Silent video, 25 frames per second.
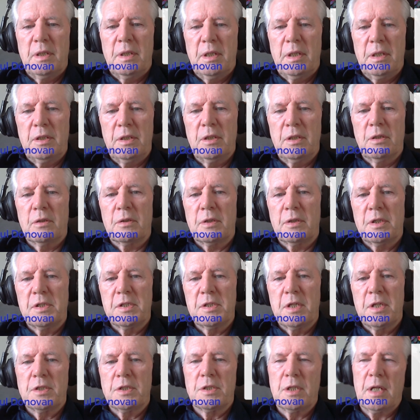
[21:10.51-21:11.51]
in the
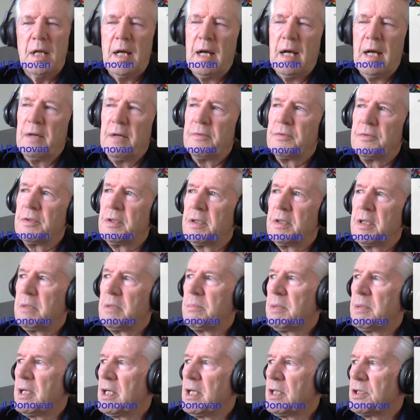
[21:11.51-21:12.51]
organization after the
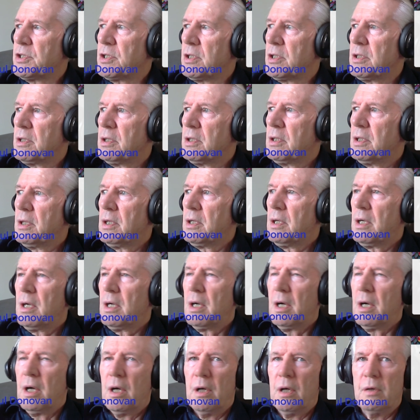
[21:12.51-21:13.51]
departure
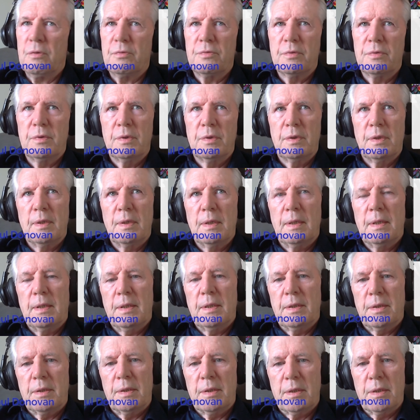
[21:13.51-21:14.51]
of
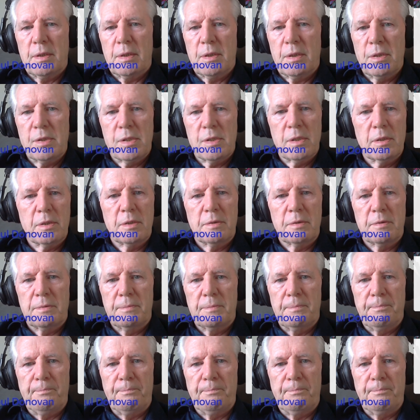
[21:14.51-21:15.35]
the consultant.